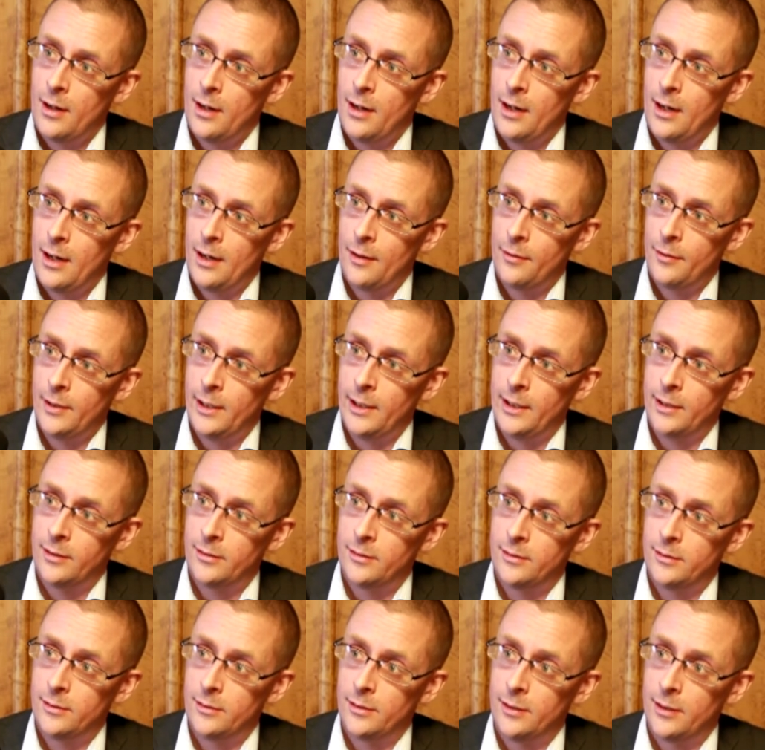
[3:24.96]
I think
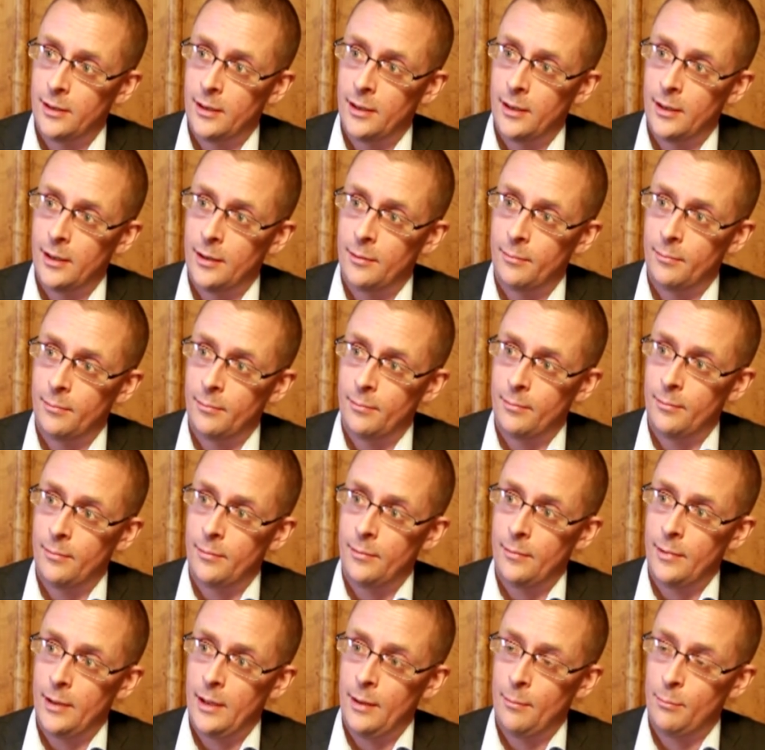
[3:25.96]
it's uh,
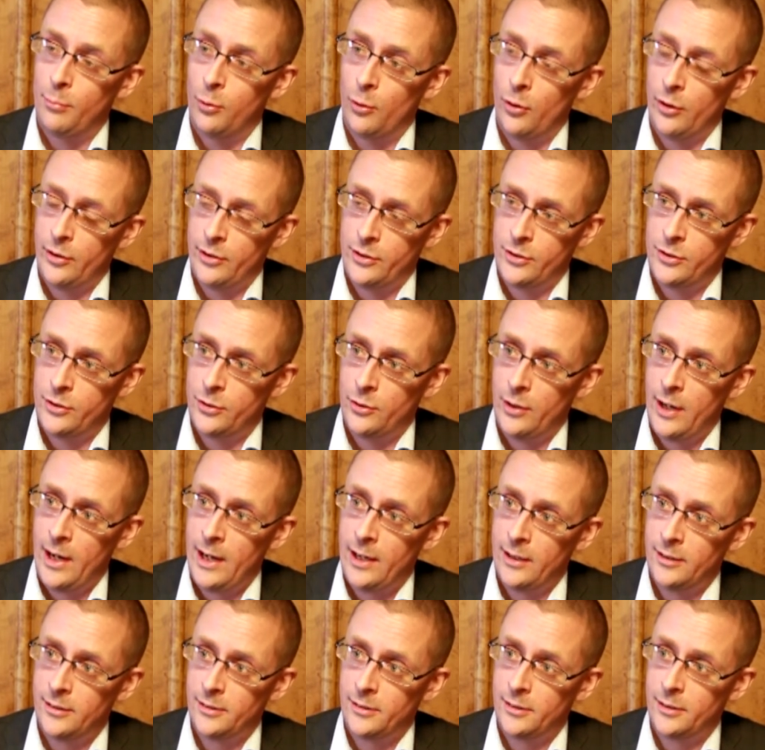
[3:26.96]
important to
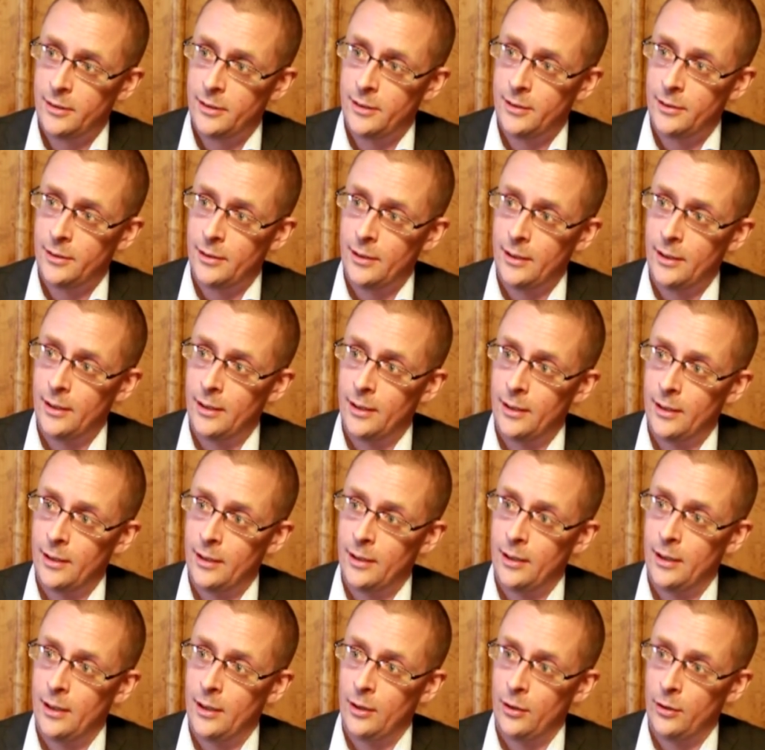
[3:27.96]
ask
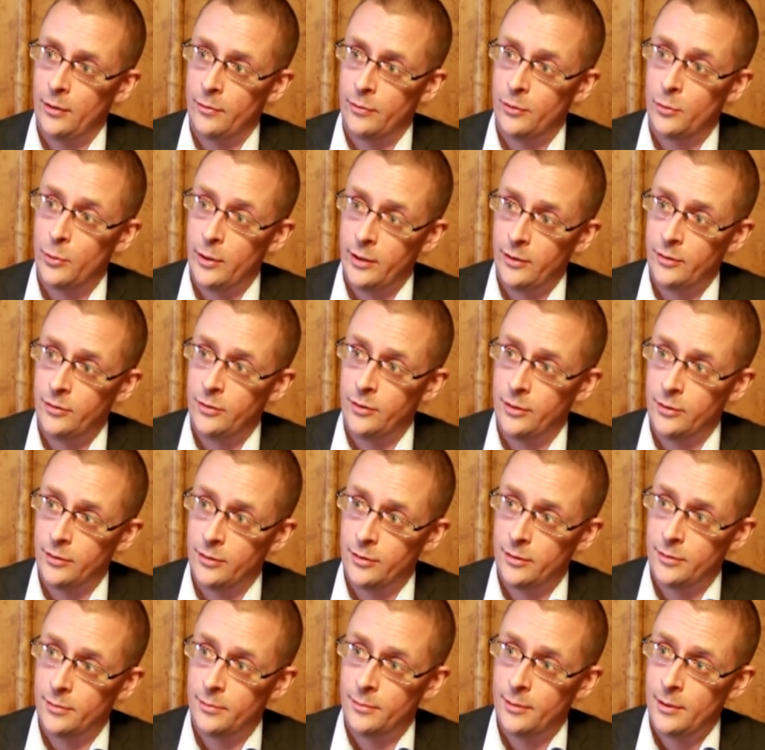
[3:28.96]
uh, a lot of
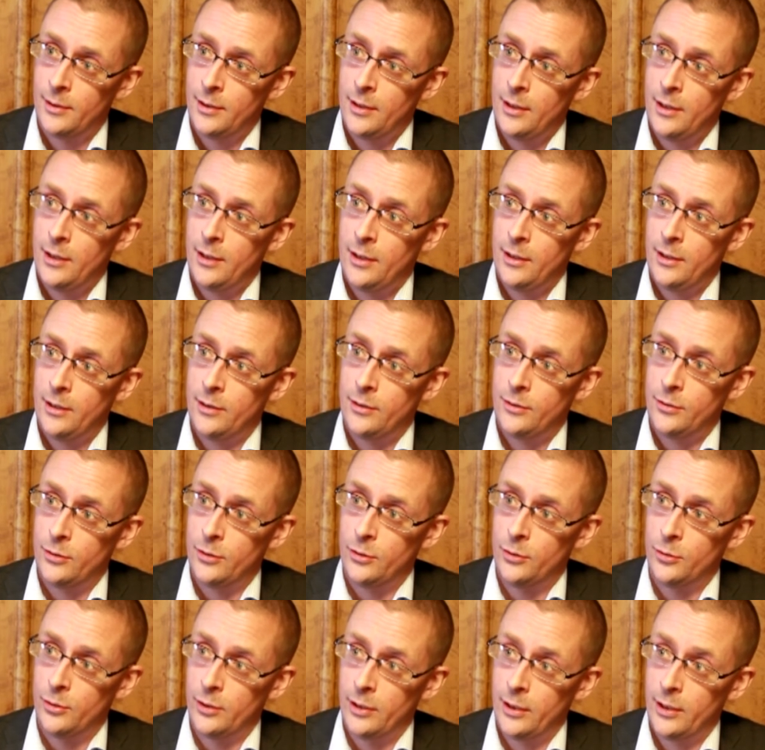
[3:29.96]
questions
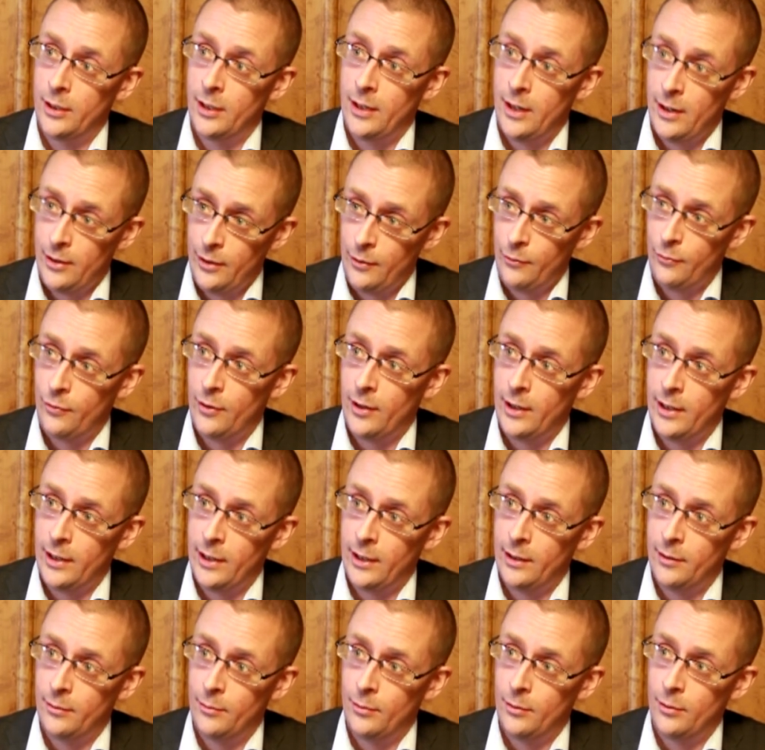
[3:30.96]
to uh,
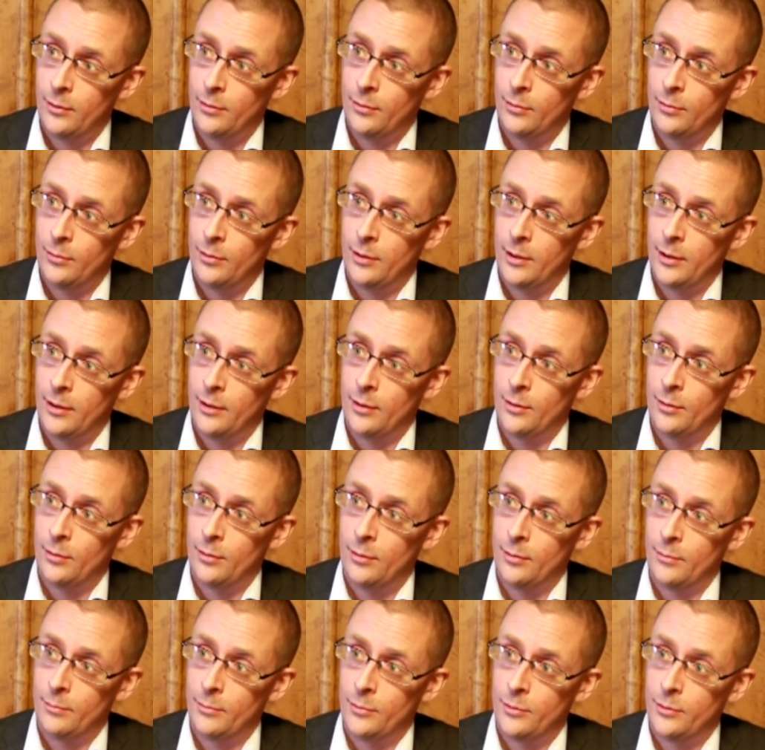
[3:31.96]
clarify,
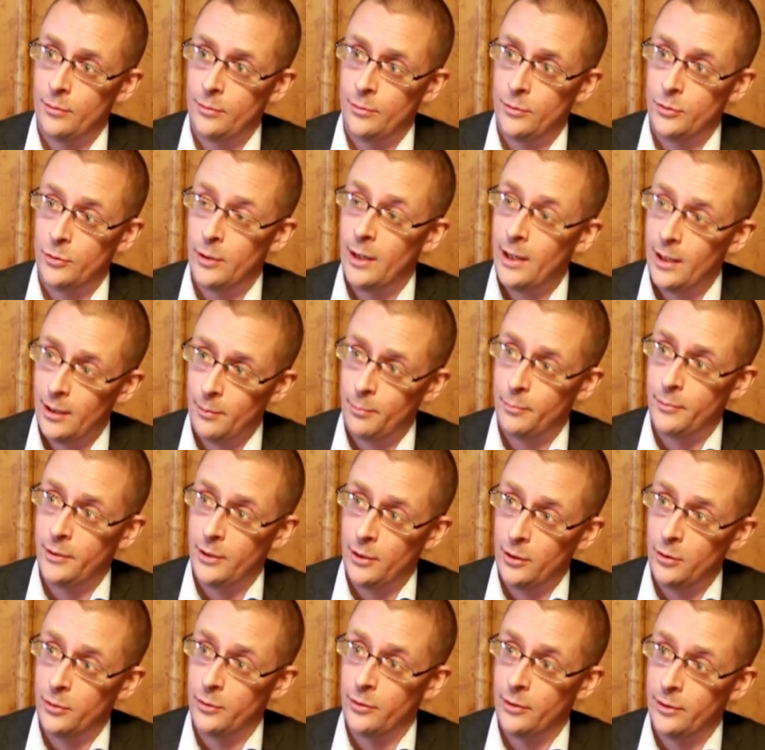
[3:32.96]
uh, to help
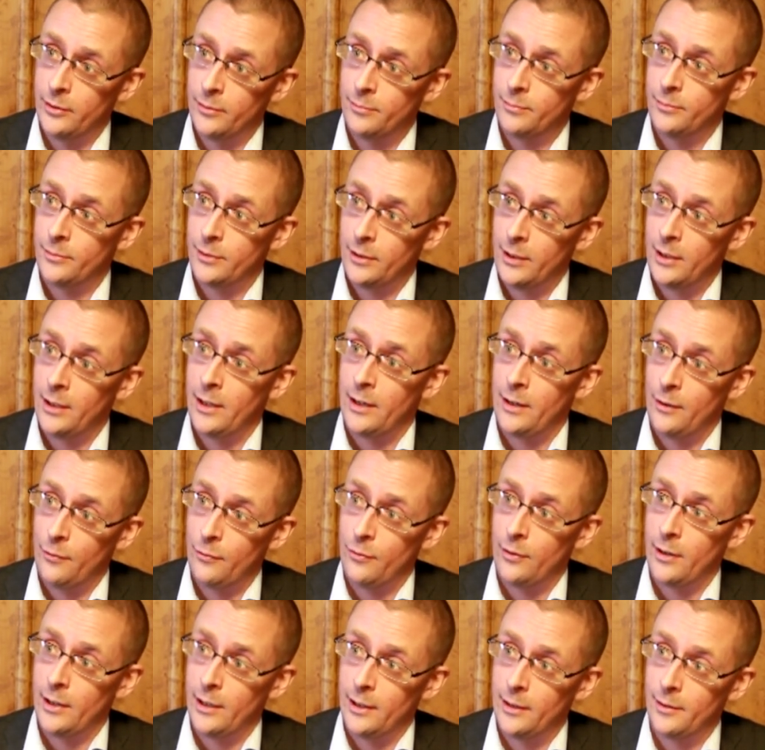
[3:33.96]
the owner
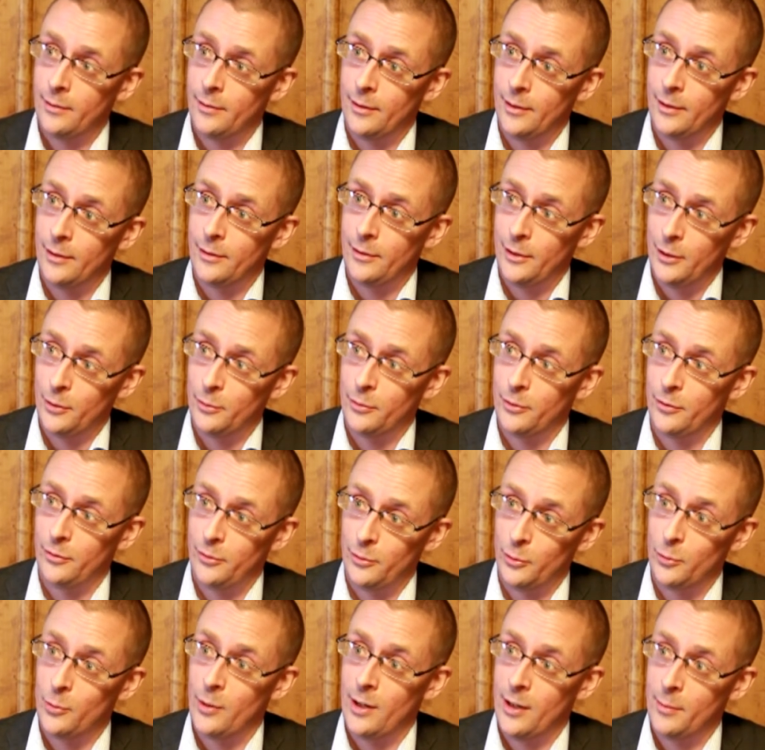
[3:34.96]
clarify uh, the owner's
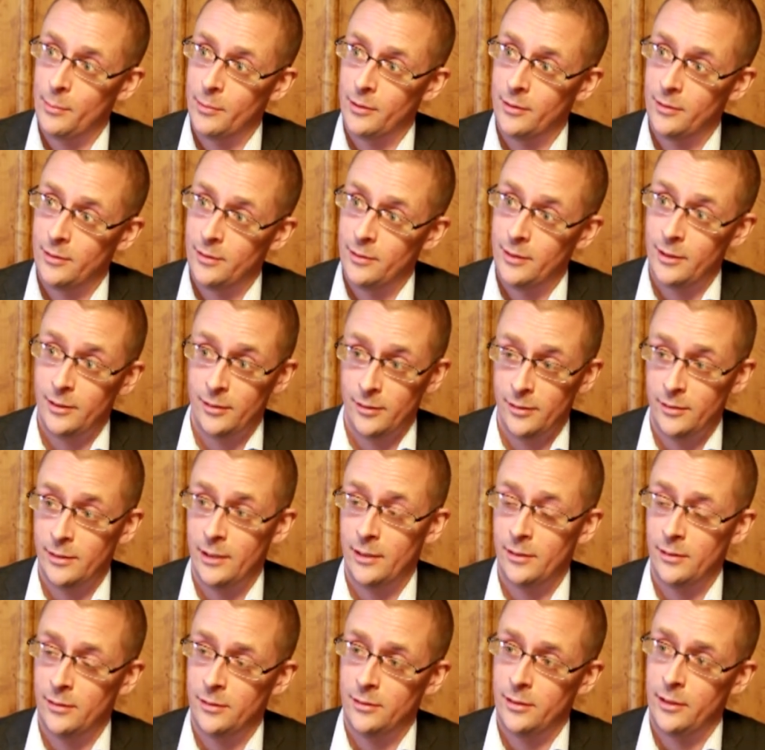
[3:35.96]
requirements. This is
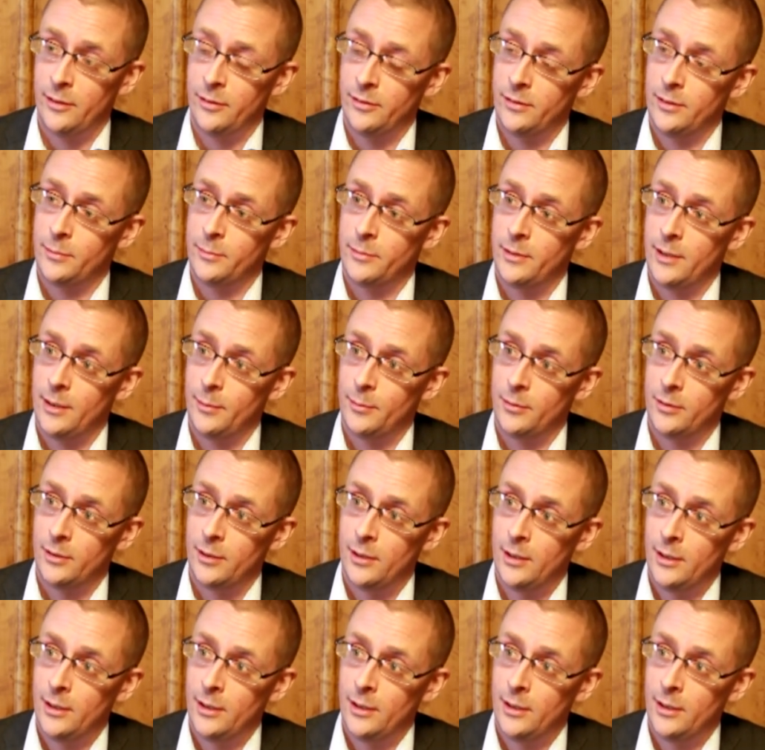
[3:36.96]
necessary sometimes.